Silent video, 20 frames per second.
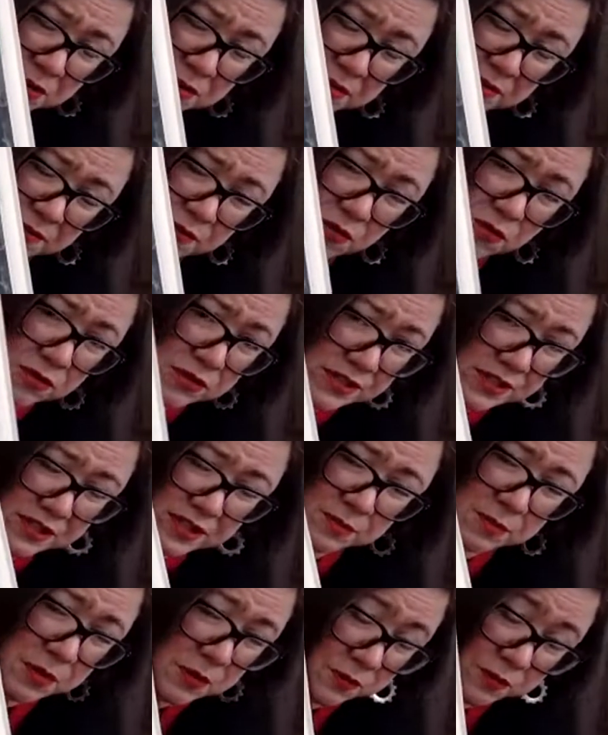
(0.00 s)
Of course, it's
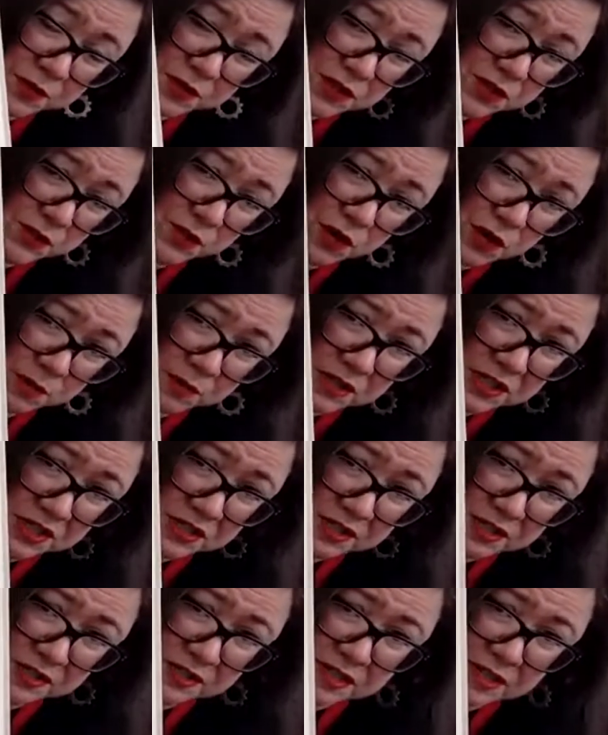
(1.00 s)
about fish farming
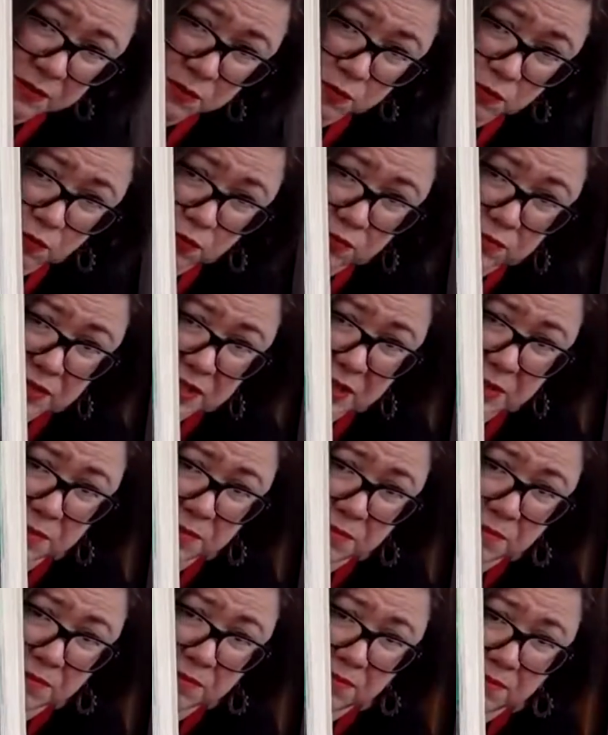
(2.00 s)
in
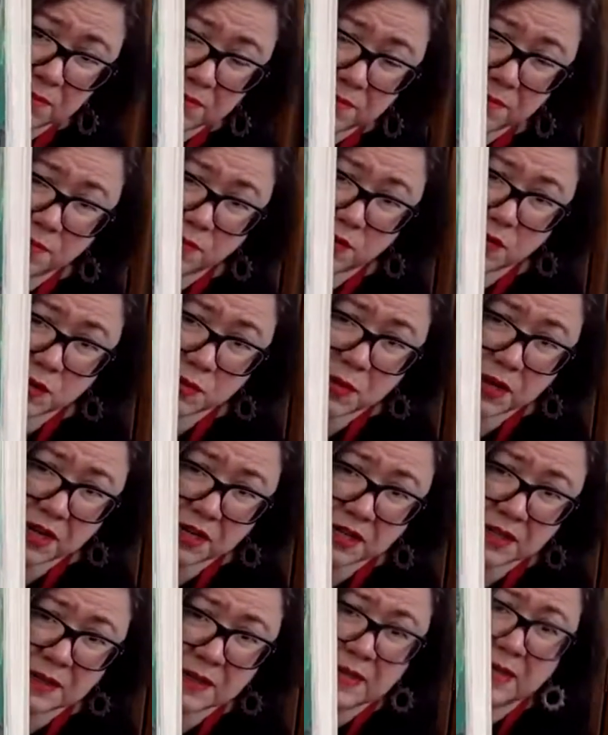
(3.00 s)
some respect.